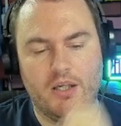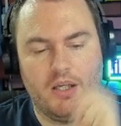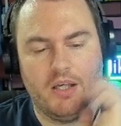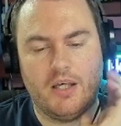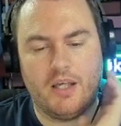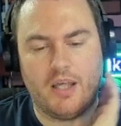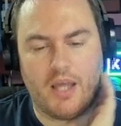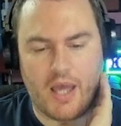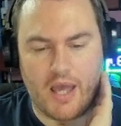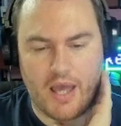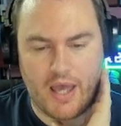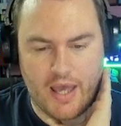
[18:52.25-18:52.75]

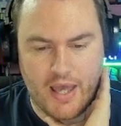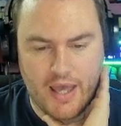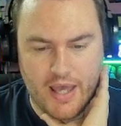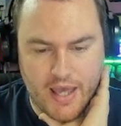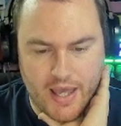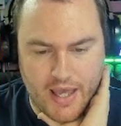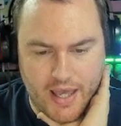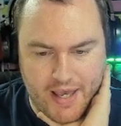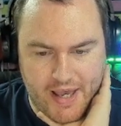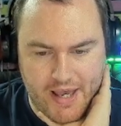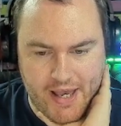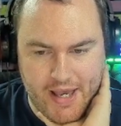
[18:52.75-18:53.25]

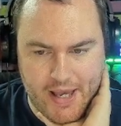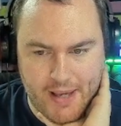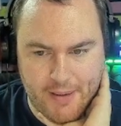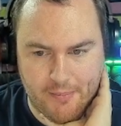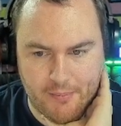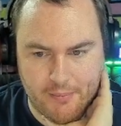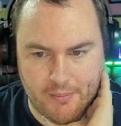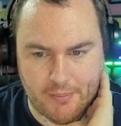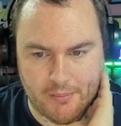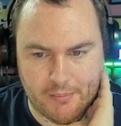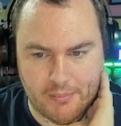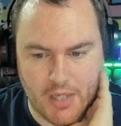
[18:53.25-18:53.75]

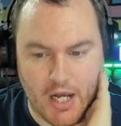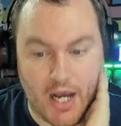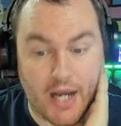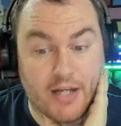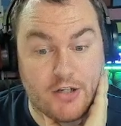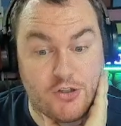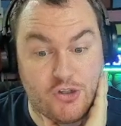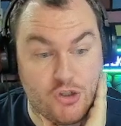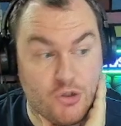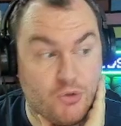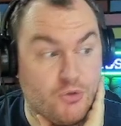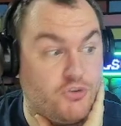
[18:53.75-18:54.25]
I
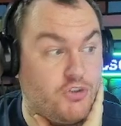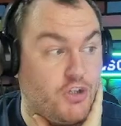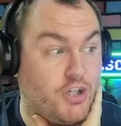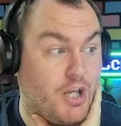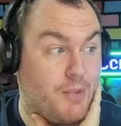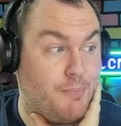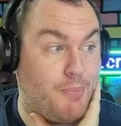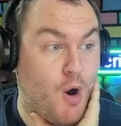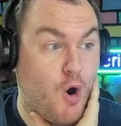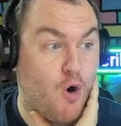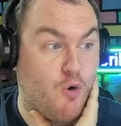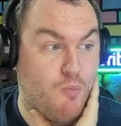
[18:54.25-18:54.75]
do see a
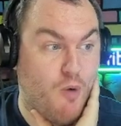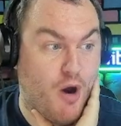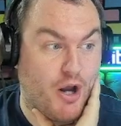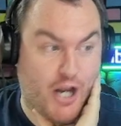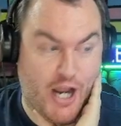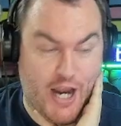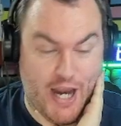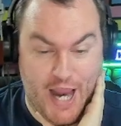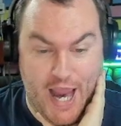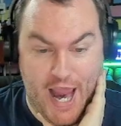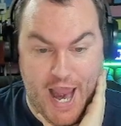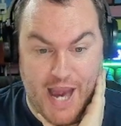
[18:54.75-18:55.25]
Pokemon
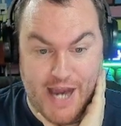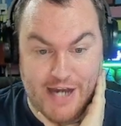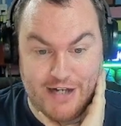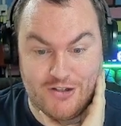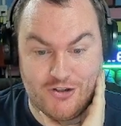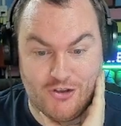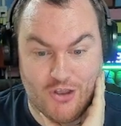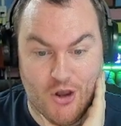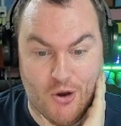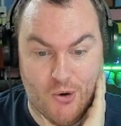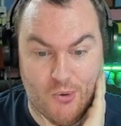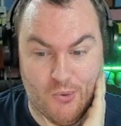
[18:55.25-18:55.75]
I hate,
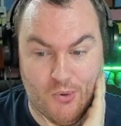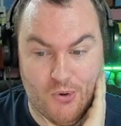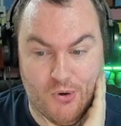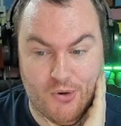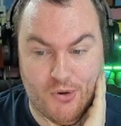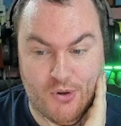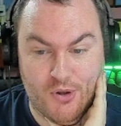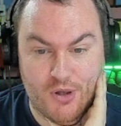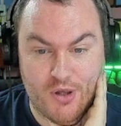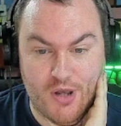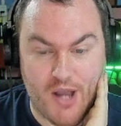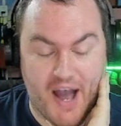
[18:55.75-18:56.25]
though.
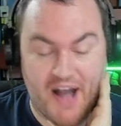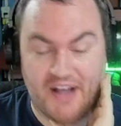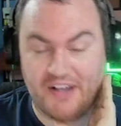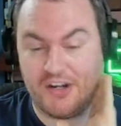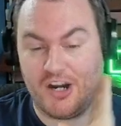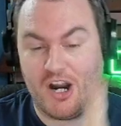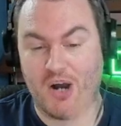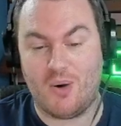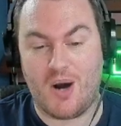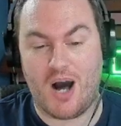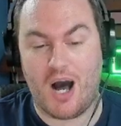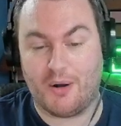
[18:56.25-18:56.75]
And you
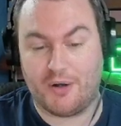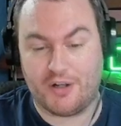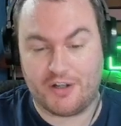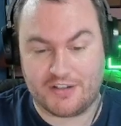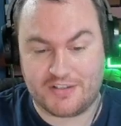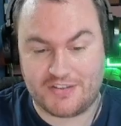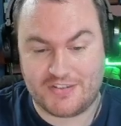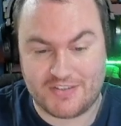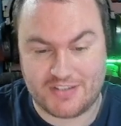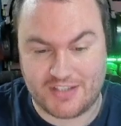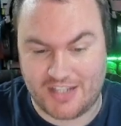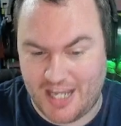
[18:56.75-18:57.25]
know what? I'm going to
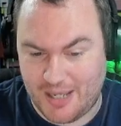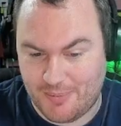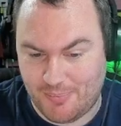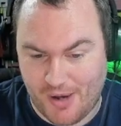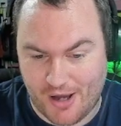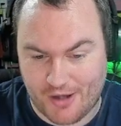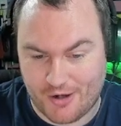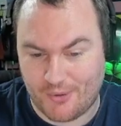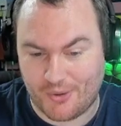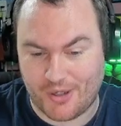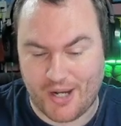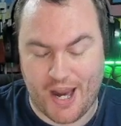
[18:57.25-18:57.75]
skip.
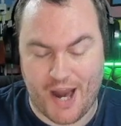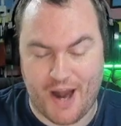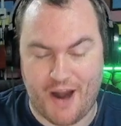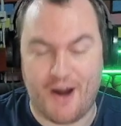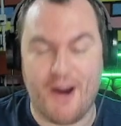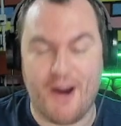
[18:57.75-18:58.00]
I don't care.